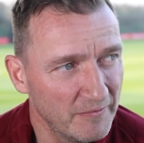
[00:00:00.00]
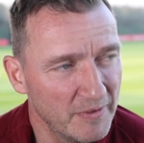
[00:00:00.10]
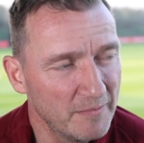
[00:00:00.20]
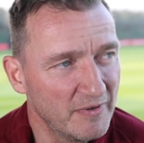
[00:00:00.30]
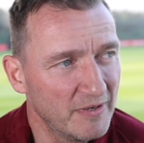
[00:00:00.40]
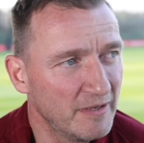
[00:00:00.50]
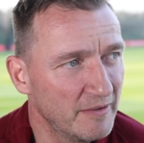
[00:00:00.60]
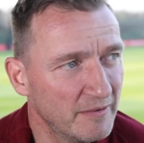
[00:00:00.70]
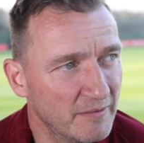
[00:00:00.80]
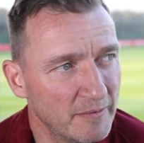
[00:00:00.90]

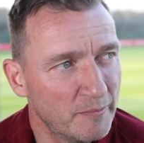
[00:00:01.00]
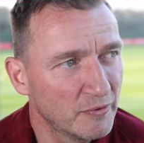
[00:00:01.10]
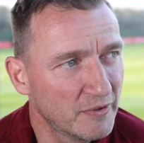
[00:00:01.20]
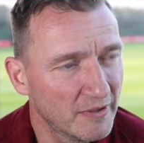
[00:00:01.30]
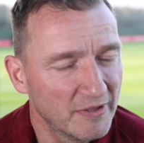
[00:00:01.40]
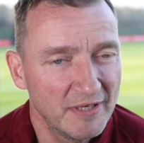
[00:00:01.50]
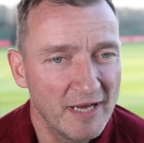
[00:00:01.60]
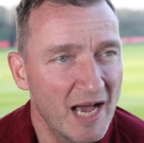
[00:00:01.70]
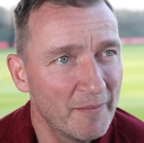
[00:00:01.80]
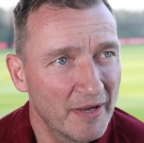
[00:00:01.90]
we put
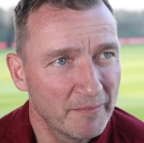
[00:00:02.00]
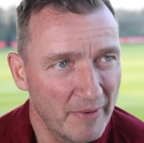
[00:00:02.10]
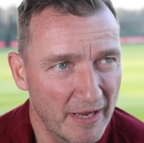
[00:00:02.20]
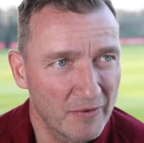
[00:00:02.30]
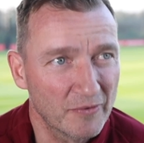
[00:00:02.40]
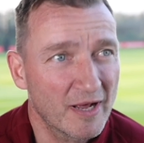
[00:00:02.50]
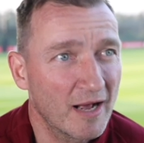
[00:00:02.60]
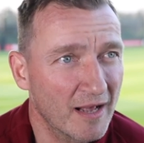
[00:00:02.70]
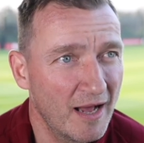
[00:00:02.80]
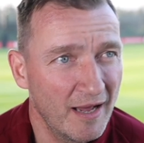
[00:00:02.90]
Didi Hamann playing on
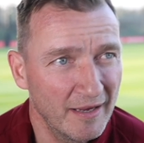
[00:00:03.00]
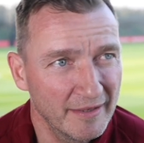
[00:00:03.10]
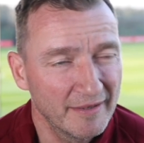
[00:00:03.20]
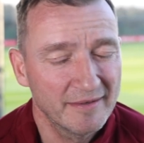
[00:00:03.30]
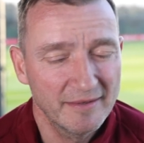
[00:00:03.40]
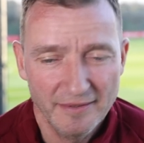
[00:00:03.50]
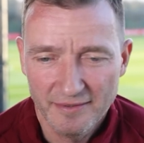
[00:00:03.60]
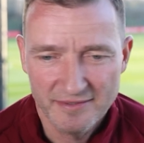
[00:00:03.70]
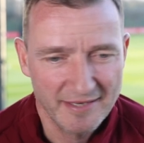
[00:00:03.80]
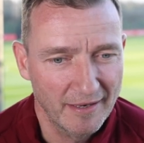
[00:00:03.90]
Kaká, and
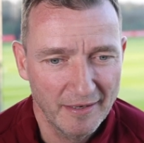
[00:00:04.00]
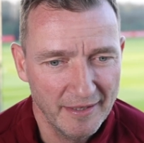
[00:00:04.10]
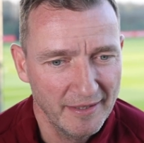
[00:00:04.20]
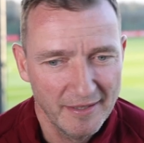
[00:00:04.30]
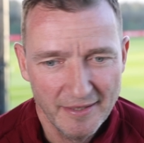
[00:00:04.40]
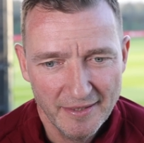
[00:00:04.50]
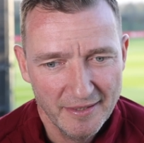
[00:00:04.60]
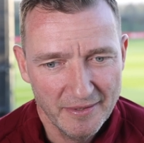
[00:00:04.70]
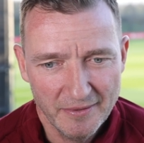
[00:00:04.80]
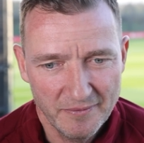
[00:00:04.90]
suddenly
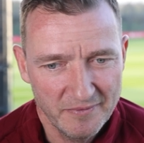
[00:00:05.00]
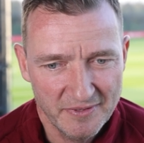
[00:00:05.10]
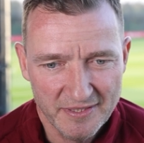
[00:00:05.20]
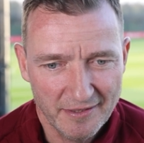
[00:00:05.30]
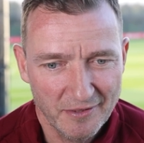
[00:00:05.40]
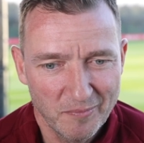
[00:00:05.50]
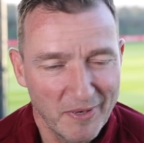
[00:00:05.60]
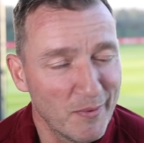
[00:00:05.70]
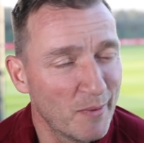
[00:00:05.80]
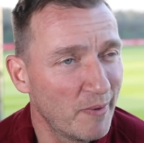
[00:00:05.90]
we starting to
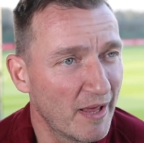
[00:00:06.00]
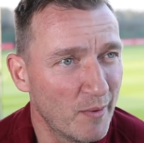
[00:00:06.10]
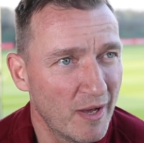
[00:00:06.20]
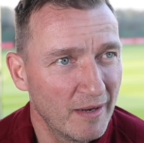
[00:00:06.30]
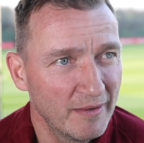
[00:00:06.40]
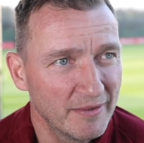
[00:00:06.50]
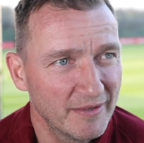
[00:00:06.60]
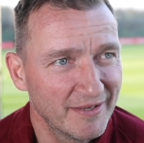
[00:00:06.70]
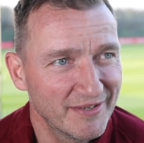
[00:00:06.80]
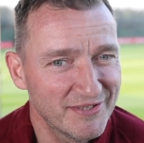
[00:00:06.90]
play well.
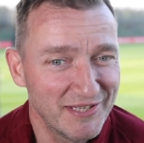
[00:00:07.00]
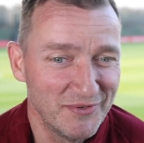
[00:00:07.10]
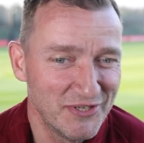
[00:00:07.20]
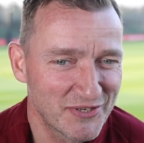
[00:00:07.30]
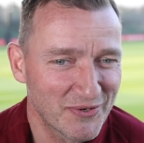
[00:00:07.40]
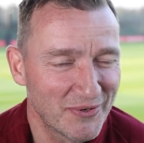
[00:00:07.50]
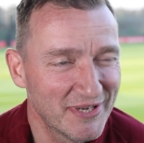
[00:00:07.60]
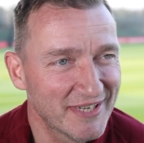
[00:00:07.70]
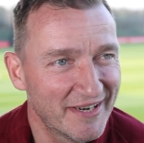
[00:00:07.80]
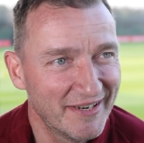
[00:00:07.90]
Stevie G scored
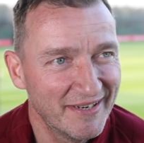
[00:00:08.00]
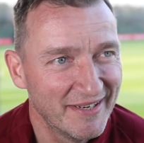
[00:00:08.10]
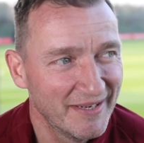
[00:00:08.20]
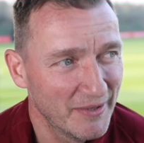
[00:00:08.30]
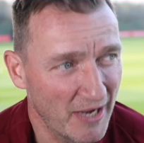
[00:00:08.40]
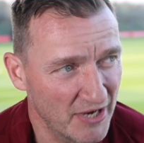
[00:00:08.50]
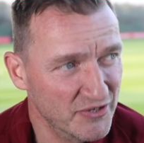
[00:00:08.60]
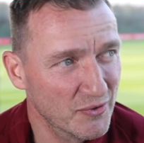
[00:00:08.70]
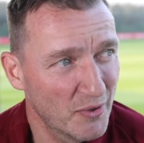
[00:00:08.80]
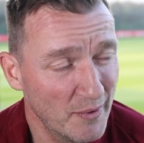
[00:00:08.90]
his header. I
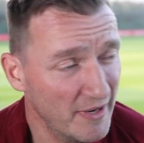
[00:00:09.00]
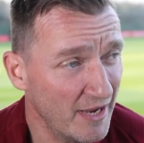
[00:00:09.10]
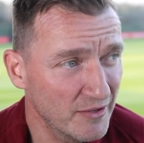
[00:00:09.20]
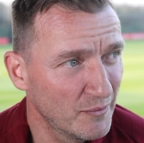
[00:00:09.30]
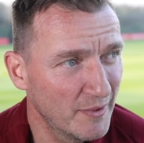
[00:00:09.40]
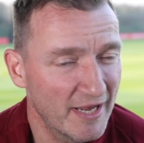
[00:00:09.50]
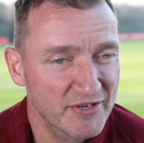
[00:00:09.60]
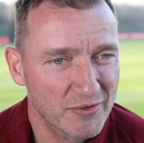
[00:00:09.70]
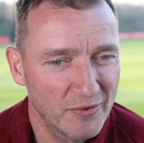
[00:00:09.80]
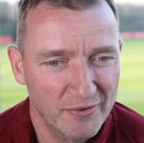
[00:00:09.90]
scored. When I
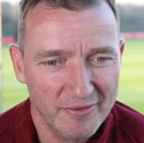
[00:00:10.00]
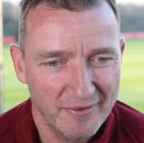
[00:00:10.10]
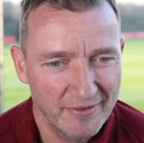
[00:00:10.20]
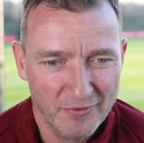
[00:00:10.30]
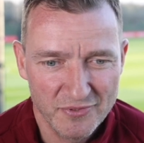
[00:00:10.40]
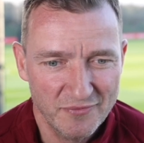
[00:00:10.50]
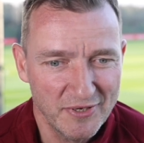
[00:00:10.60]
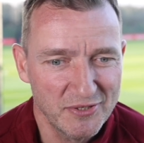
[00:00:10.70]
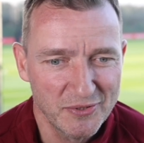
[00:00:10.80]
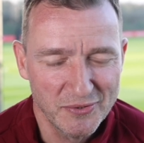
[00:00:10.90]
scored, it was
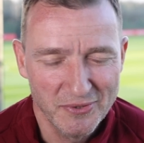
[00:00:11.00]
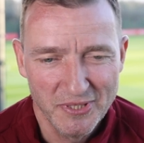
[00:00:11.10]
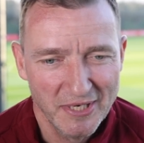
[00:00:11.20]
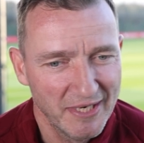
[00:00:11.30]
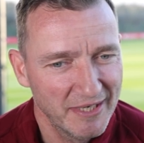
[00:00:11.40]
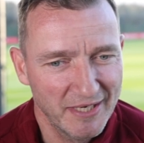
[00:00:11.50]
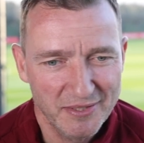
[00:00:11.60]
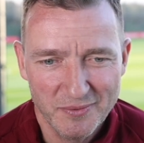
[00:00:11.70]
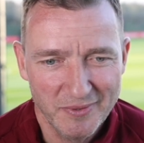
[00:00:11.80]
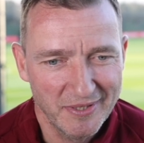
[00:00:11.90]
3-2.
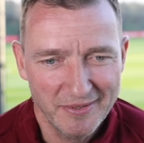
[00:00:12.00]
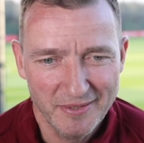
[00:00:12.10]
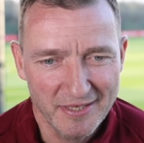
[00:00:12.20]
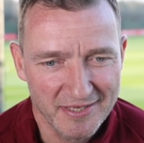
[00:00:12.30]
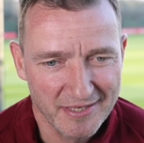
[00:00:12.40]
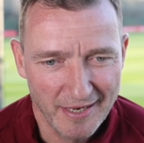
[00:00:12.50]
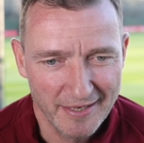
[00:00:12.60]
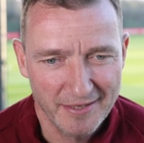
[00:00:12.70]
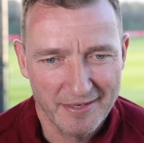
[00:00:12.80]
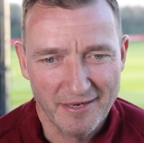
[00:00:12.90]
That it's
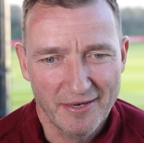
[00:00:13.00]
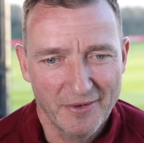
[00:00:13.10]
like